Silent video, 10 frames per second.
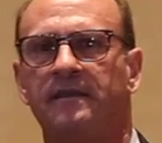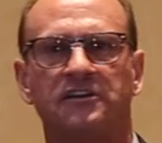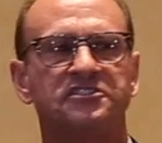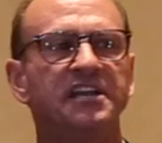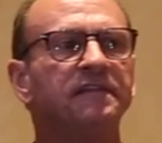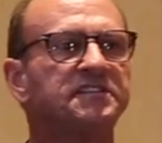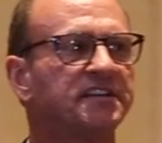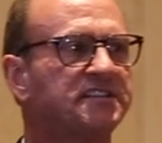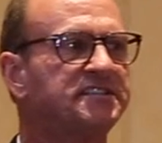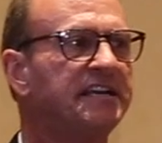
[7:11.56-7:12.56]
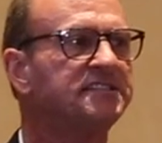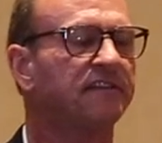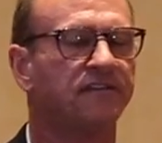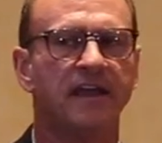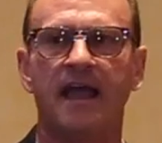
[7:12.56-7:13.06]
Now, seeing the success
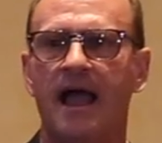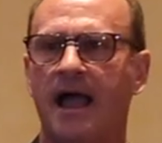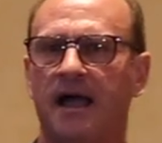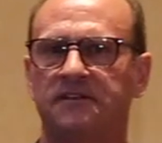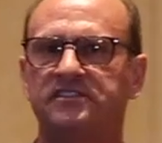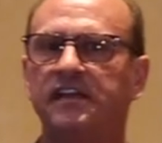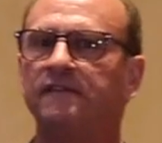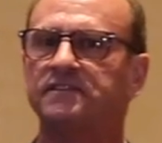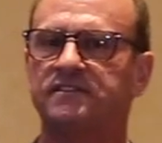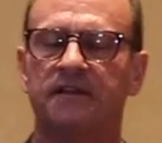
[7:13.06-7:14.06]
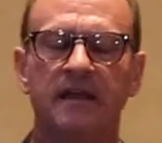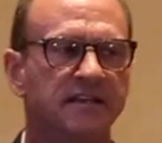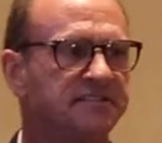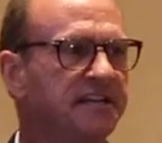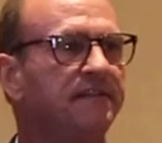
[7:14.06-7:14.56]
that they had, seeing the,
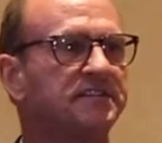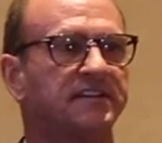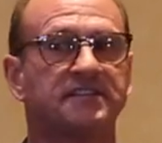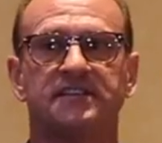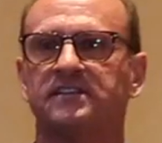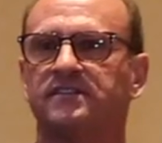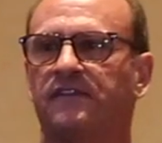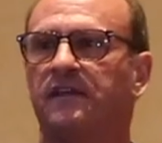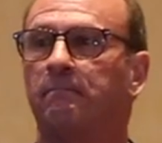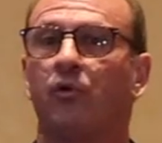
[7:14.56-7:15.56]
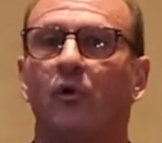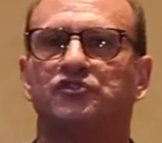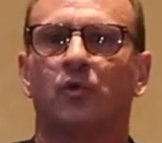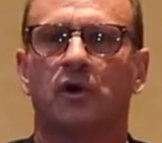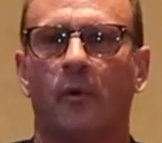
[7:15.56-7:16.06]
seeing the success that the
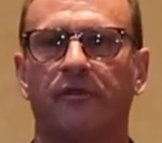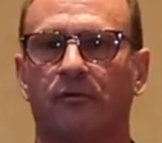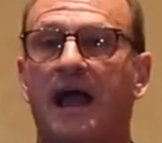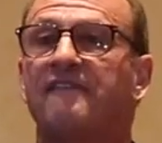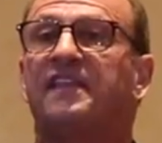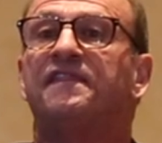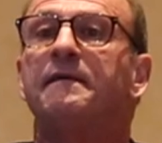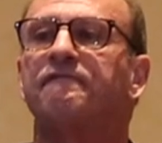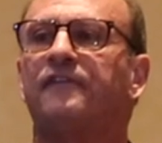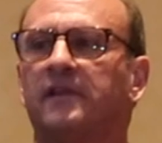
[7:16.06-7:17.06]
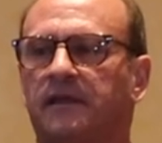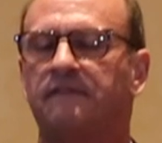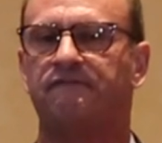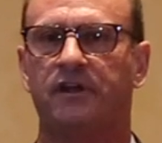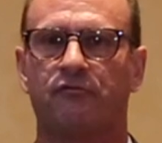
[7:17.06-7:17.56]
employees were going through, having them feel
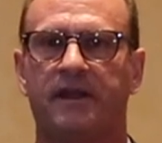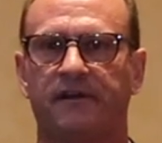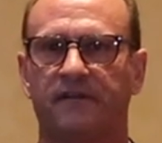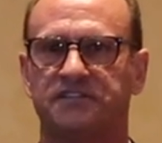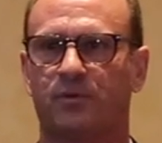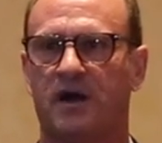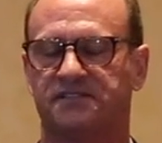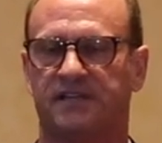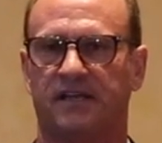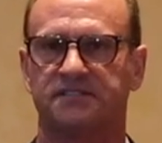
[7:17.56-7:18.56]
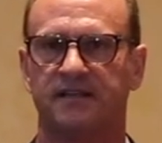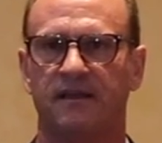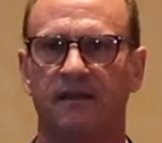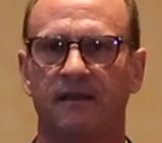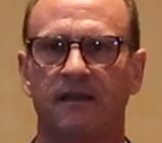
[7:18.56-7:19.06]
invigorated in this process,
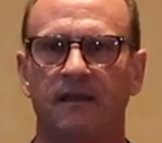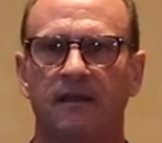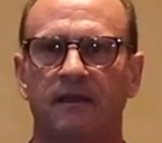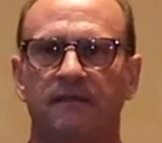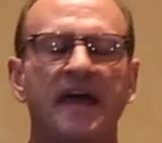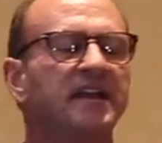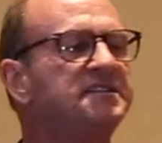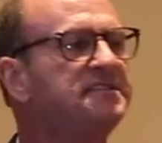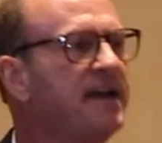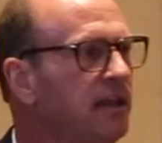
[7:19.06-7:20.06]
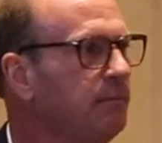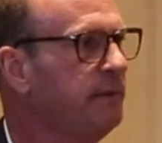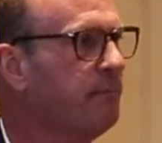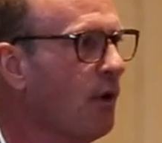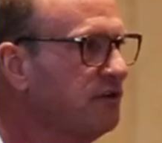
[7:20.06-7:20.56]
that
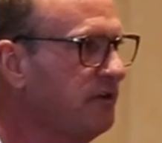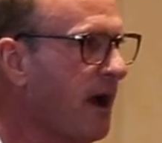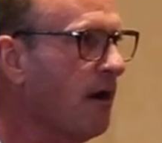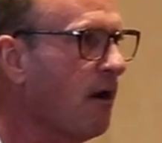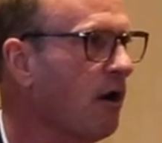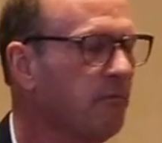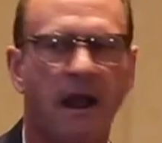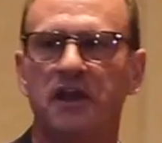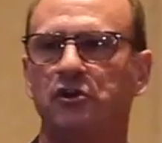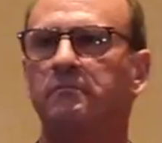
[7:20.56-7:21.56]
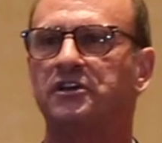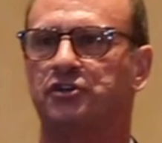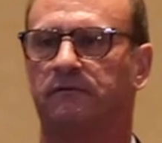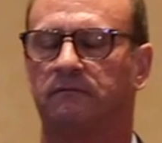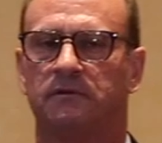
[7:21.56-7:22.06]
indelibly burned in my heart my new
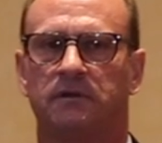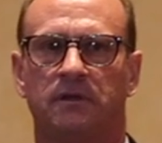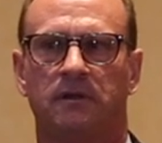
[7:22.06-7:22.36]
mission.